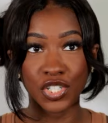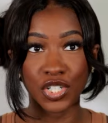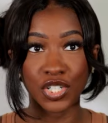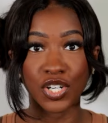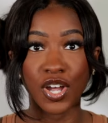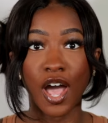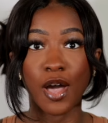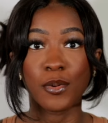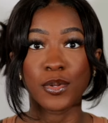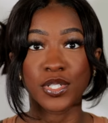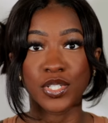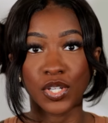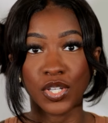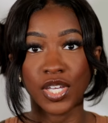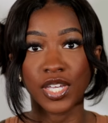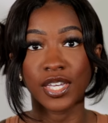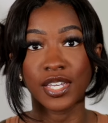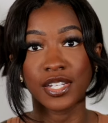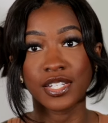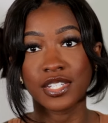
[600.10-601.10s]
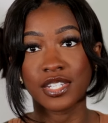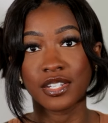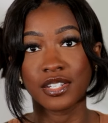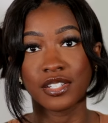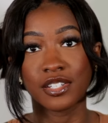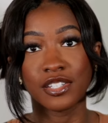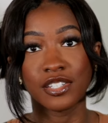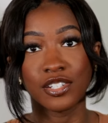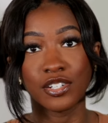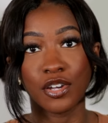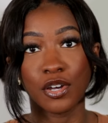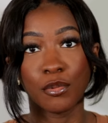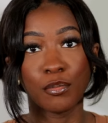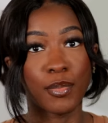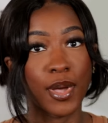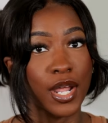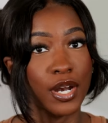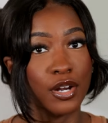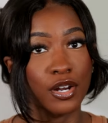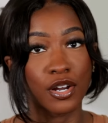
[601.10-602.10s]
year I was looking into, you know,
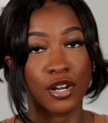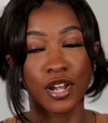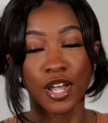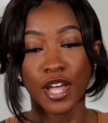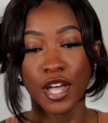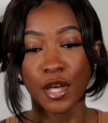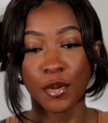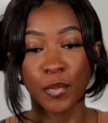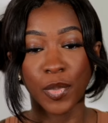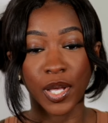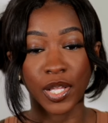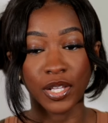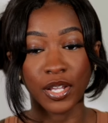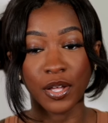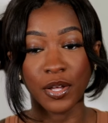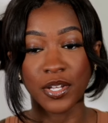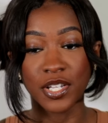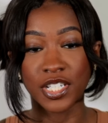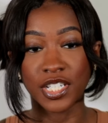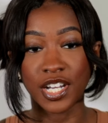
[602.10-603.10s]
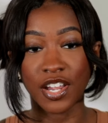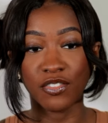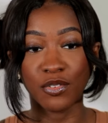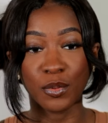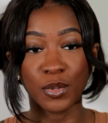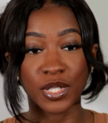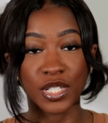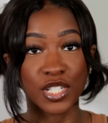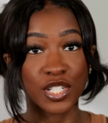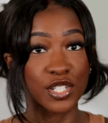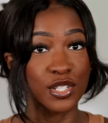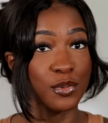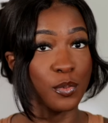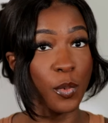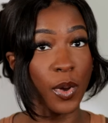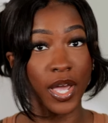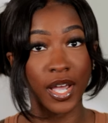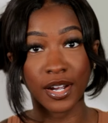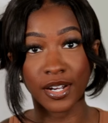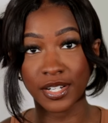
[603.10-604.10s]
better pillows, and everyone
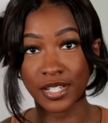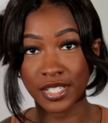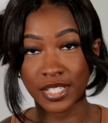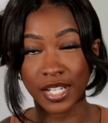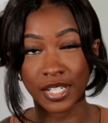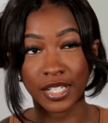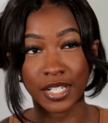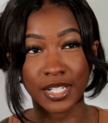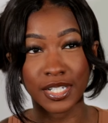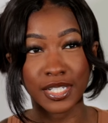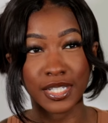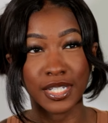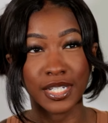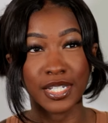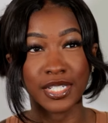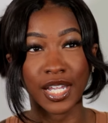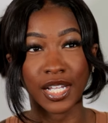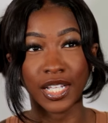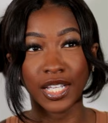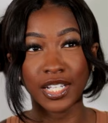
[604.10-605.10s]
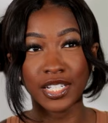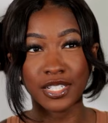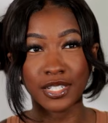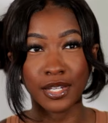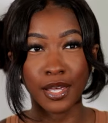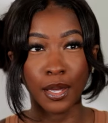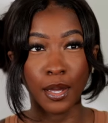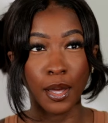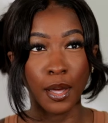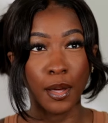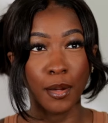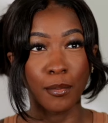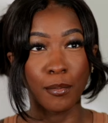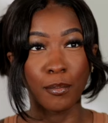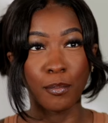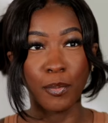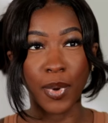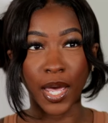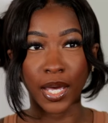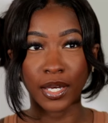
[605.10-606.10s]
swears that there's this, I think it's
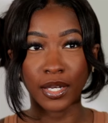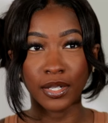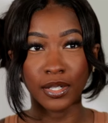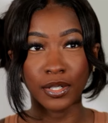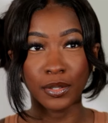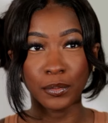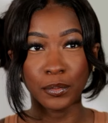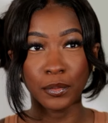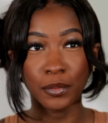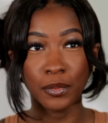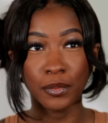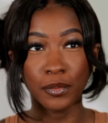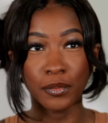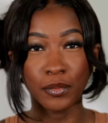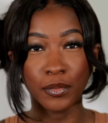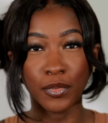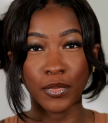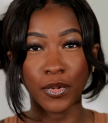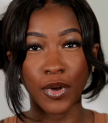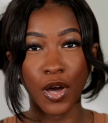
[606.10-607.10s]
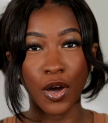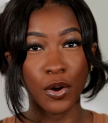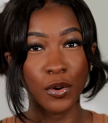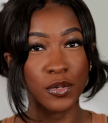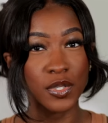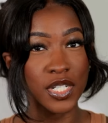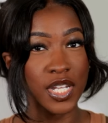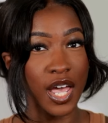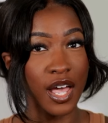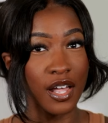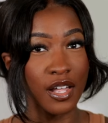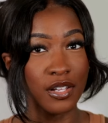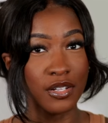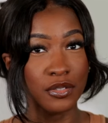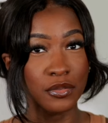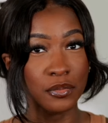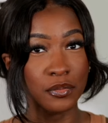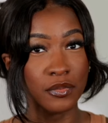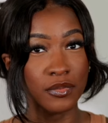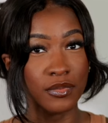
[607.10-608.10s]
Beckham
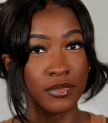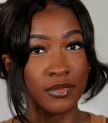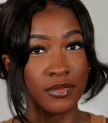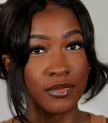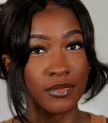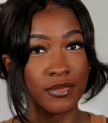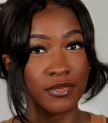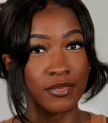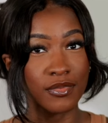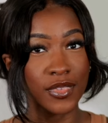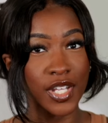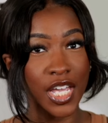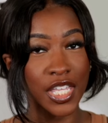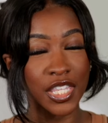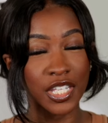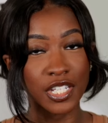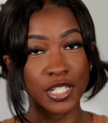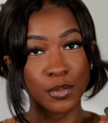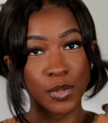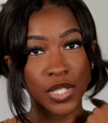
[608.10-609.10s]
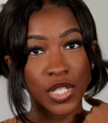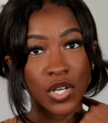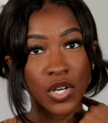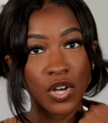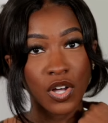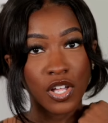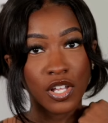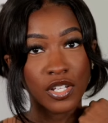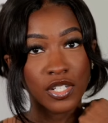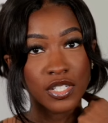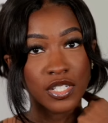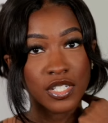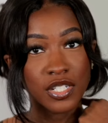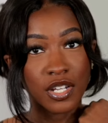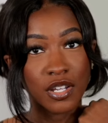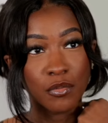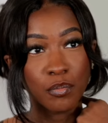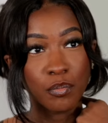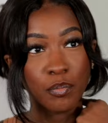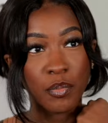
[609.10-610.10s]
Hotel, I think is what they're called.
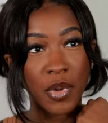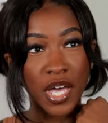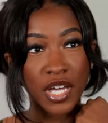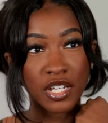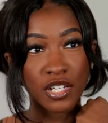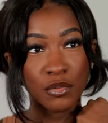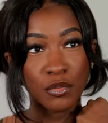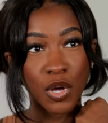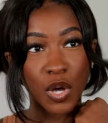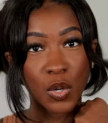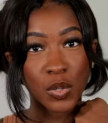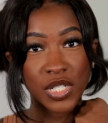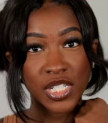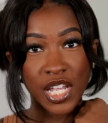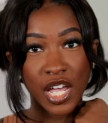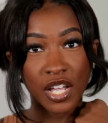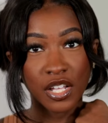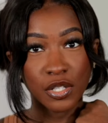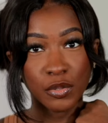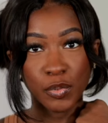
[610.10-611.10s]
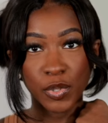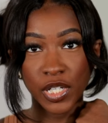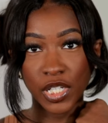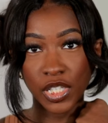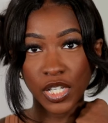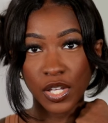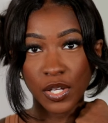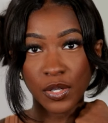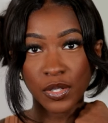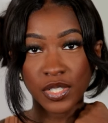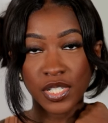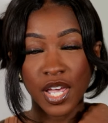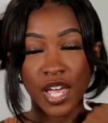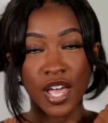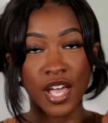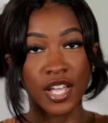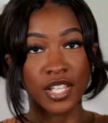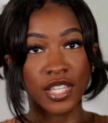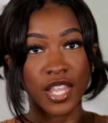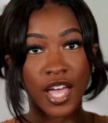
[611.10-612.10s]
Beckham Hotel pillows
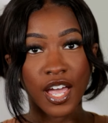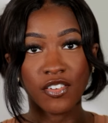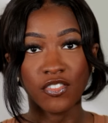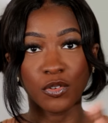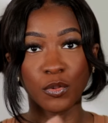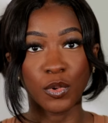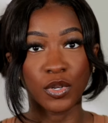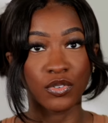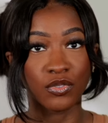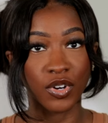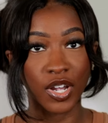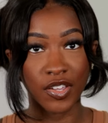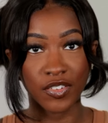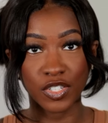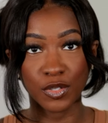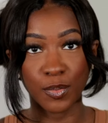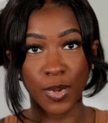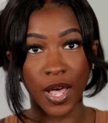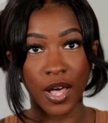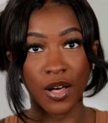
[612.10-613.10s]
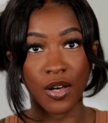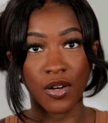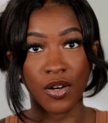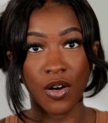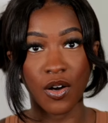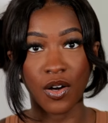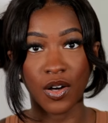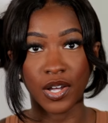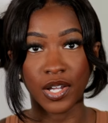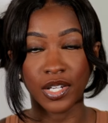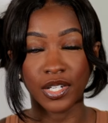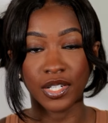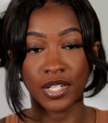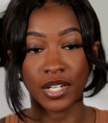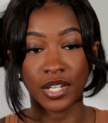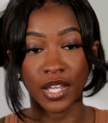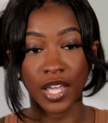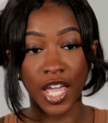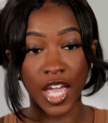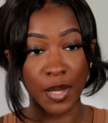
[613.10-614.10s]
that everyone raves about on
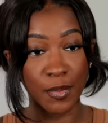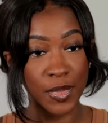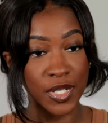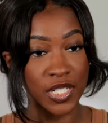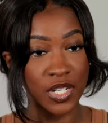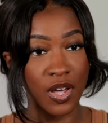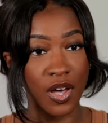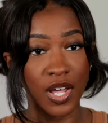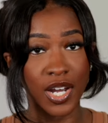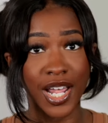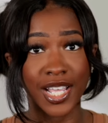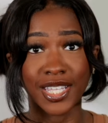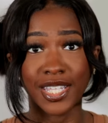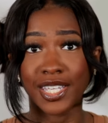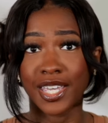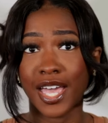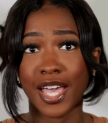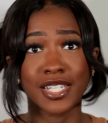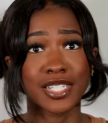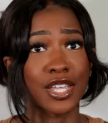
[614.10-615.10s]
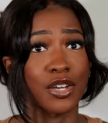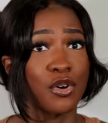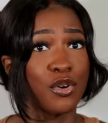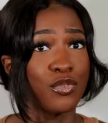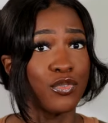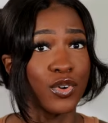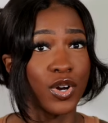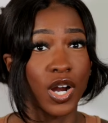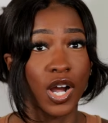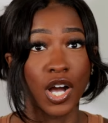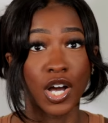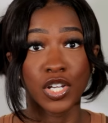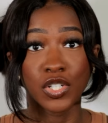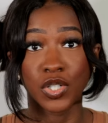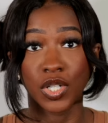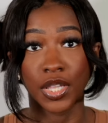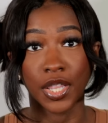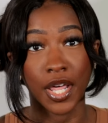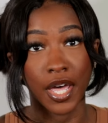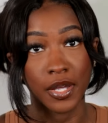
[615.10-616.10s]
Amazon. I think it has like over a
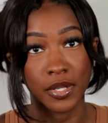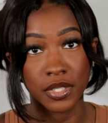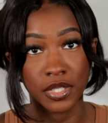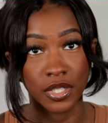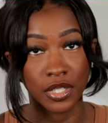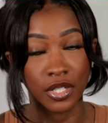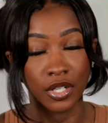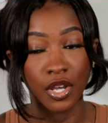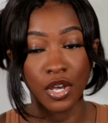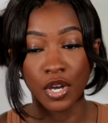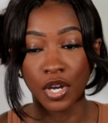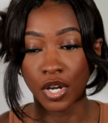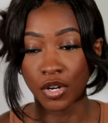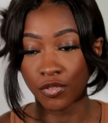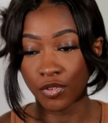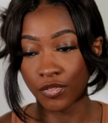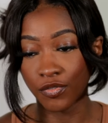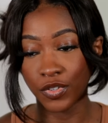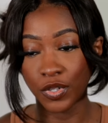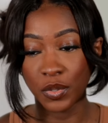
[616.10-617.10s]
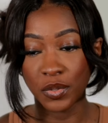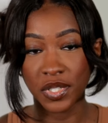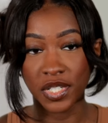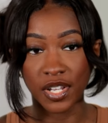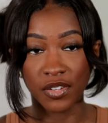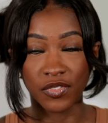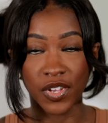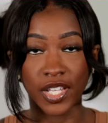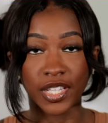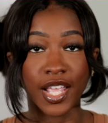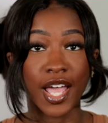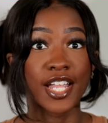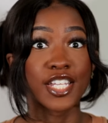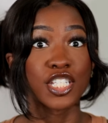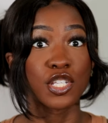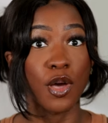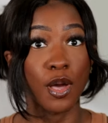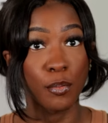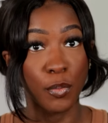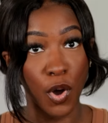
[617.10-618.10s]
hundred thousand reviews, stuff like that.
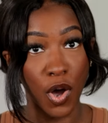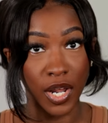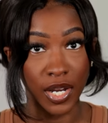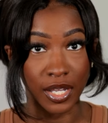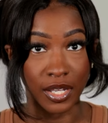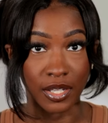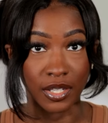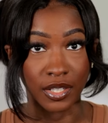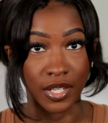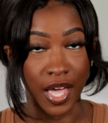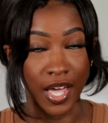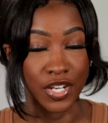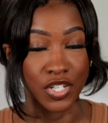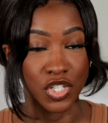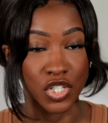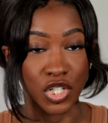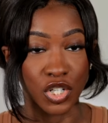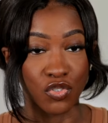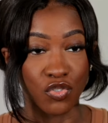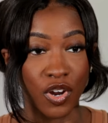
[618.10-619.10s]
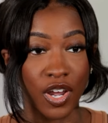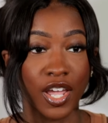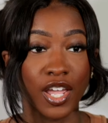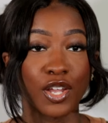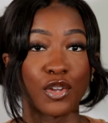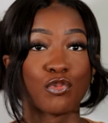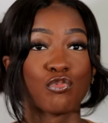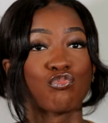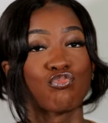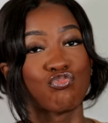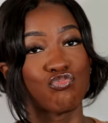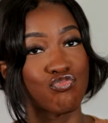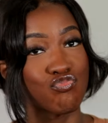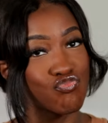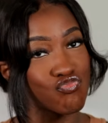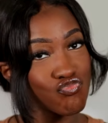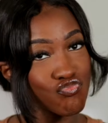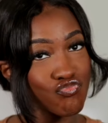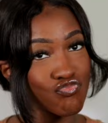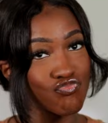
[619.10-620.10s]
So I bought it last year, right?
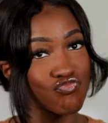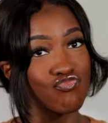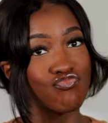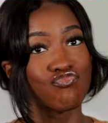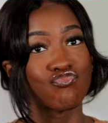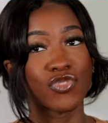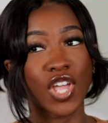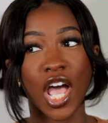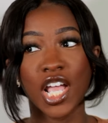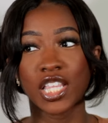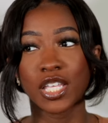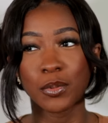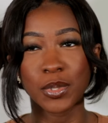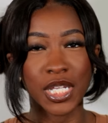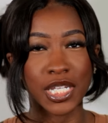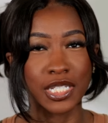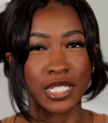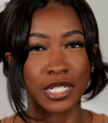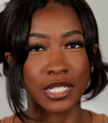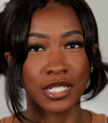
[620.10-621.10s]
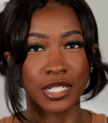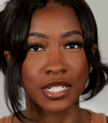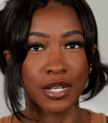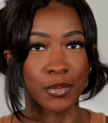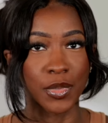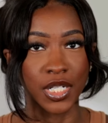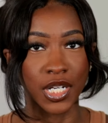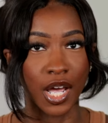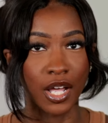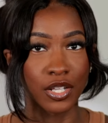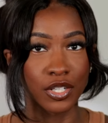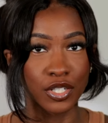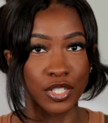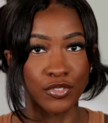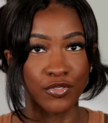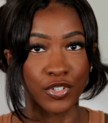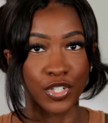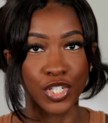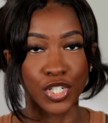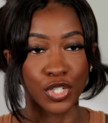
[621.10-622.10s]
I think it was like sixty something dollars
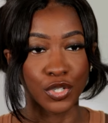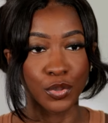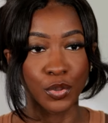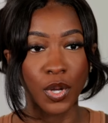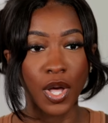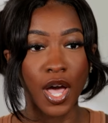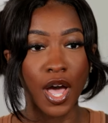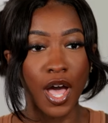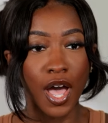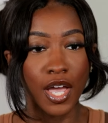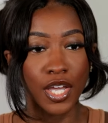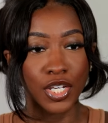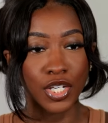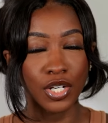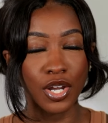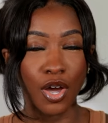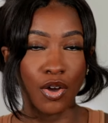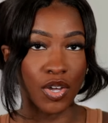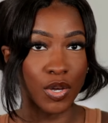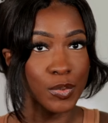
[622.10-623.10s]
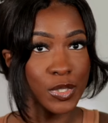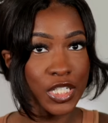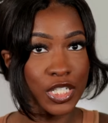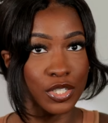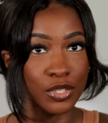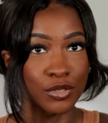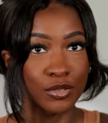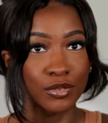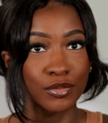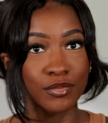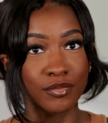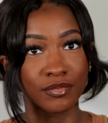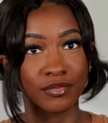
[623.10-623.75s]
for two. You know, it was cute.